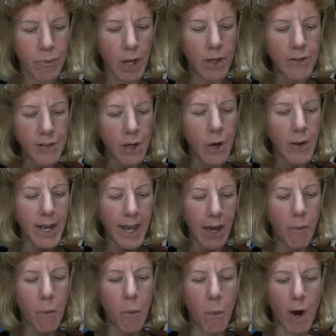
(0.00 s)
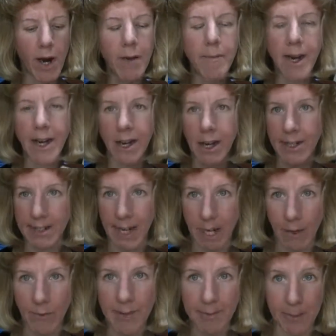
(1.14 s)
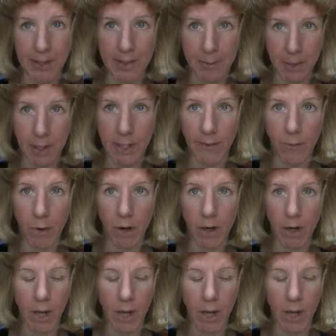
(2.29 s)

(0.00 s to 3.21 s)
So again, what am I not taking responsibility for?